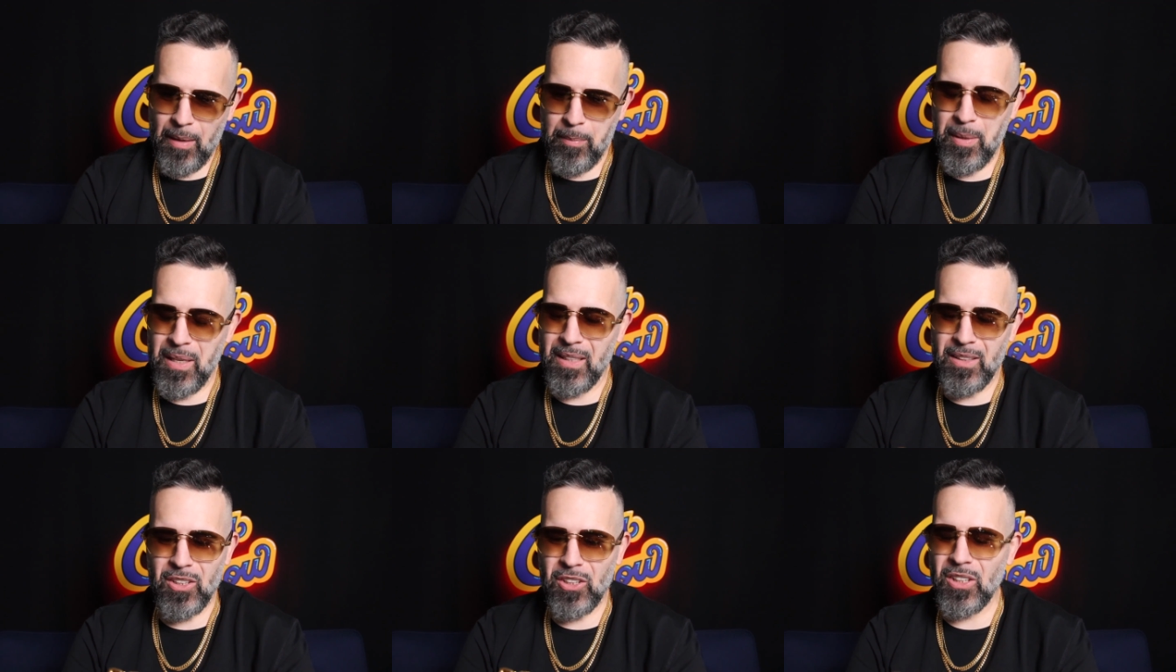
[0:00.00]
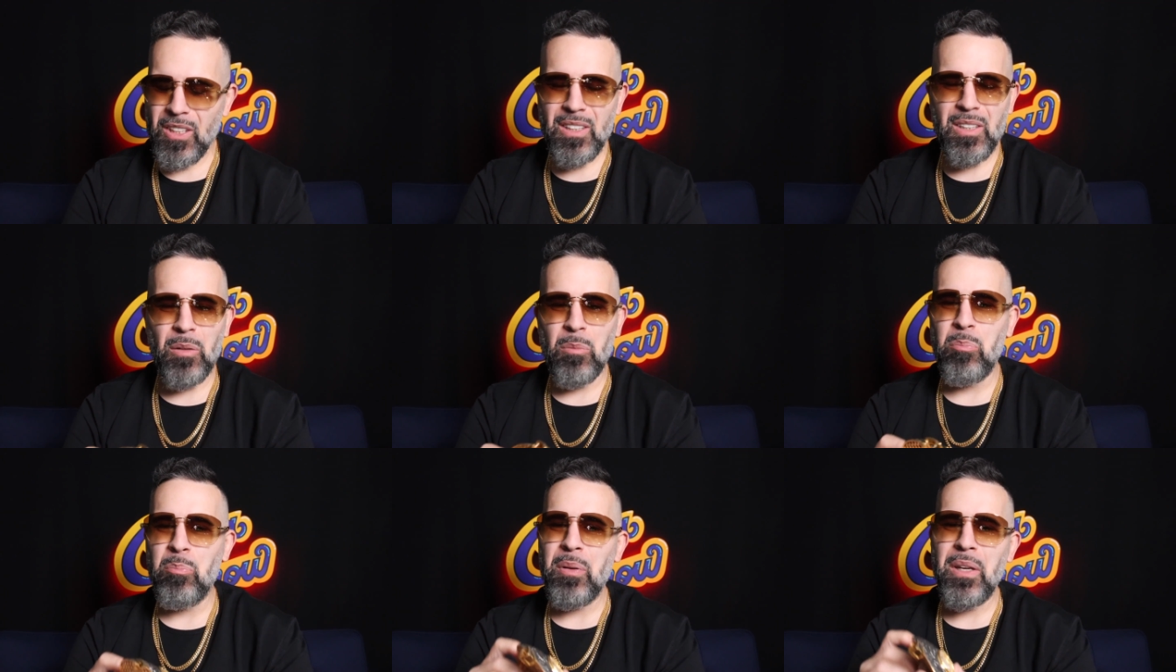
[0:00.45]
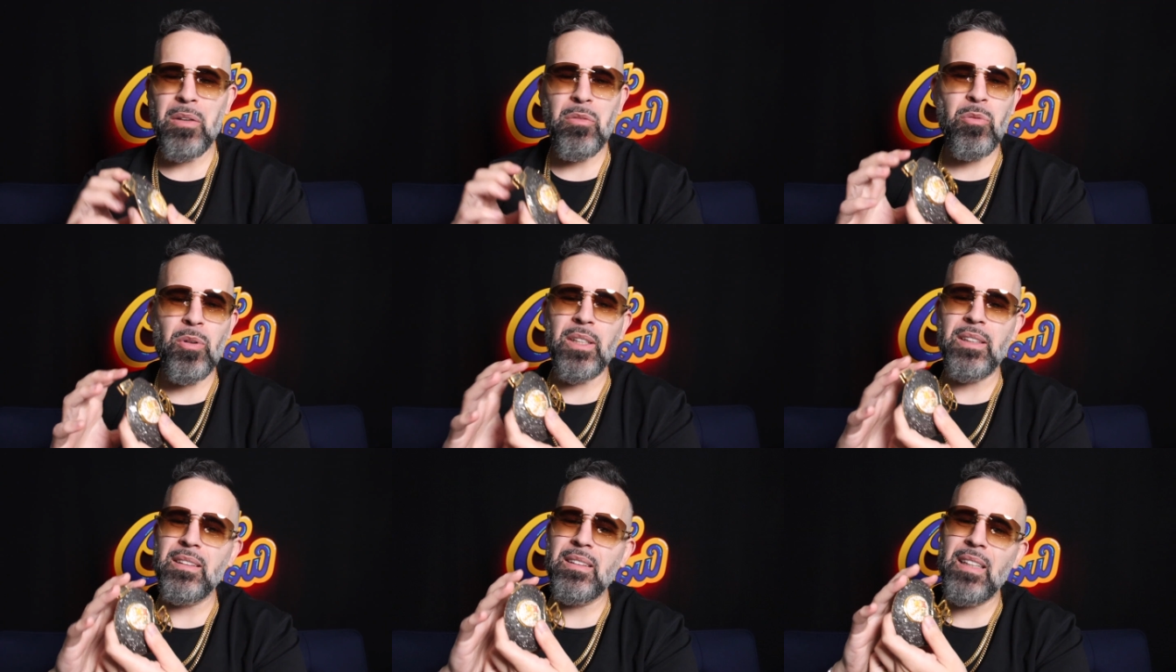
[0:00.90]
I mean, it's just a big,
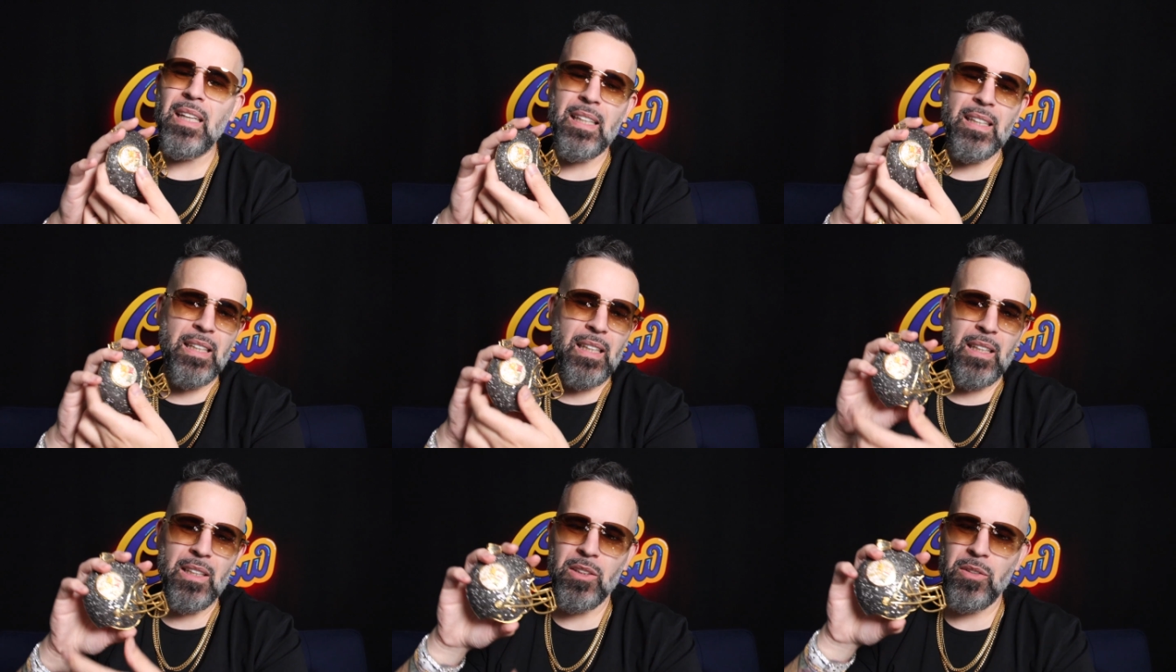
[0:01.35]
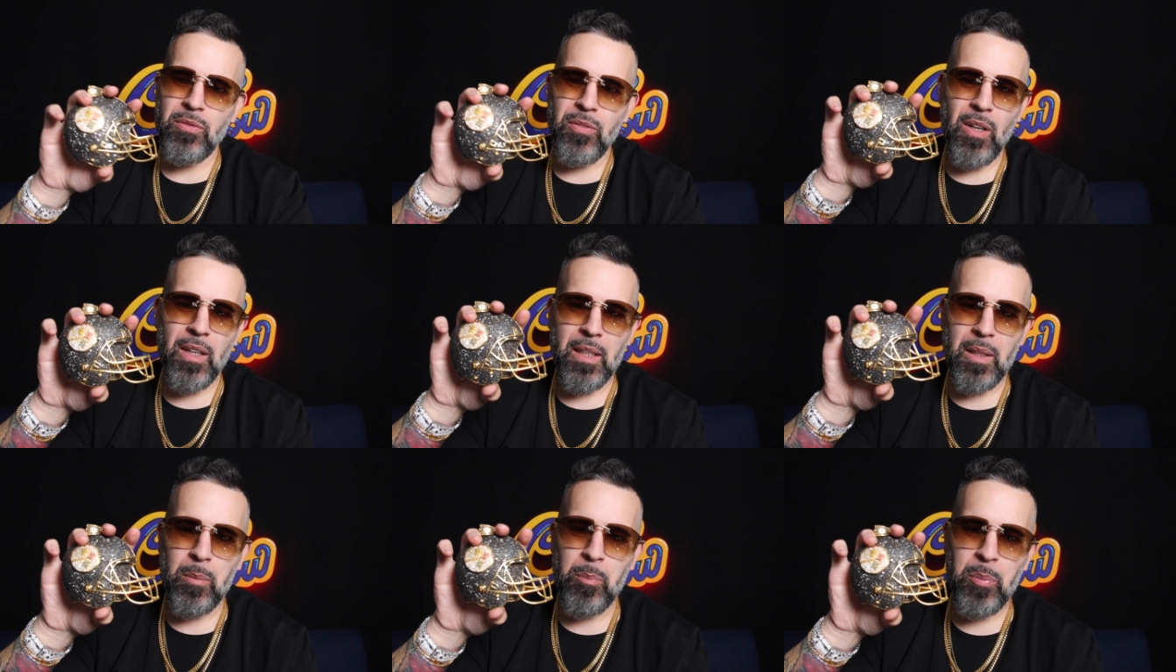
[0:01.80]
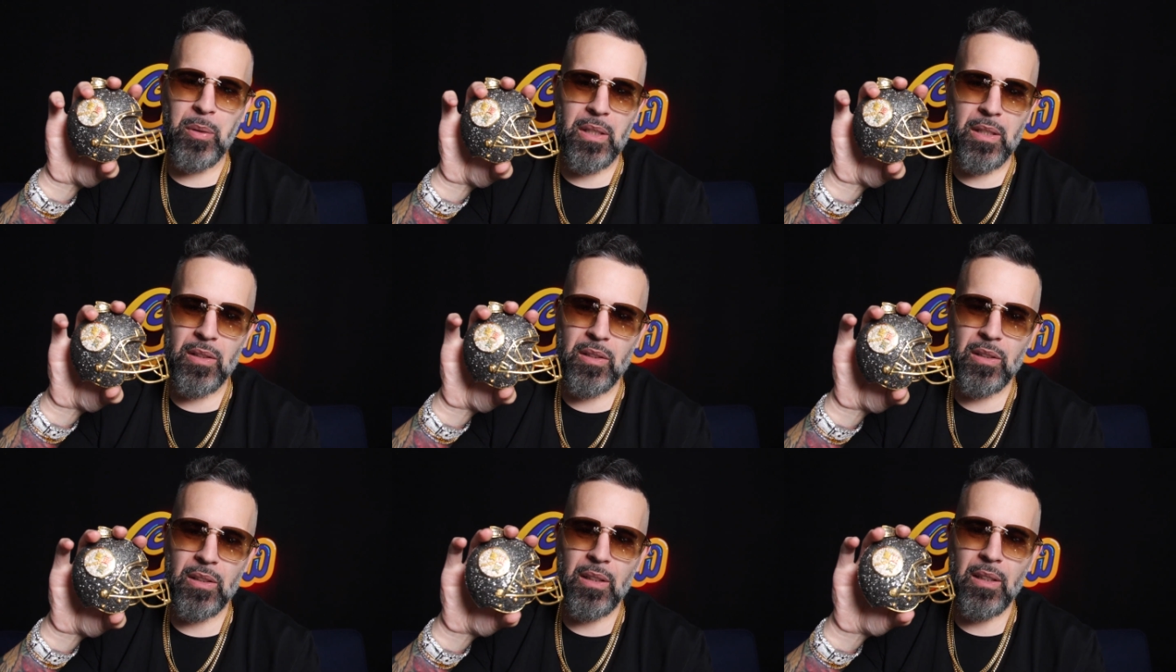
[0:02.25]
ridiculous fucking
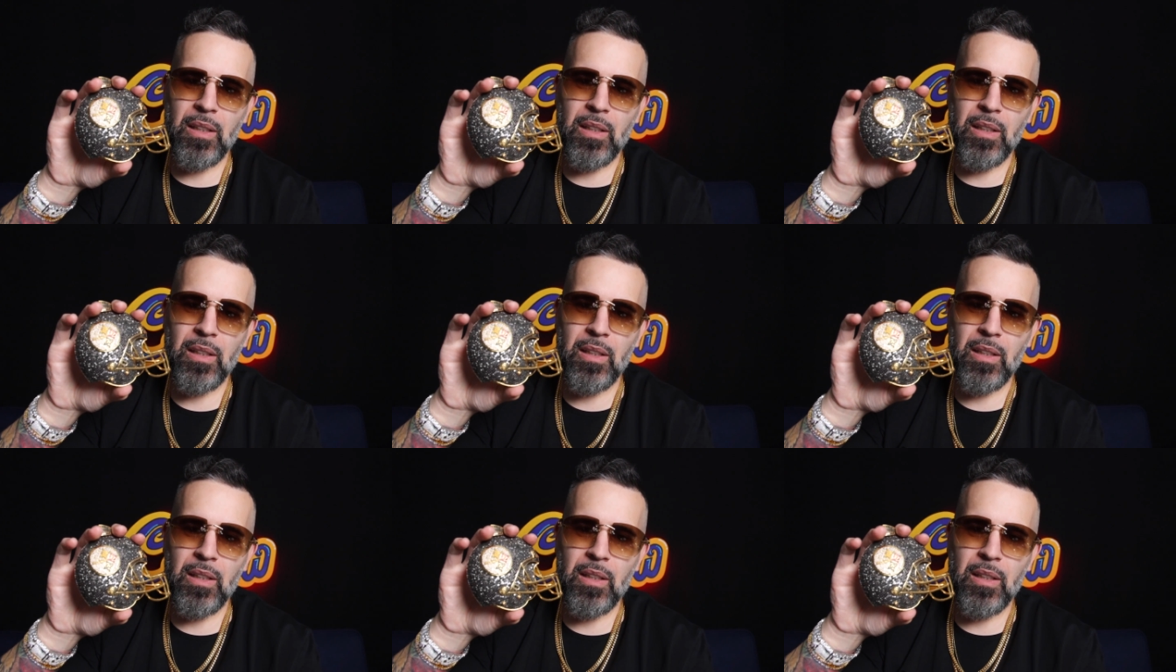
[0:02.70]
piece.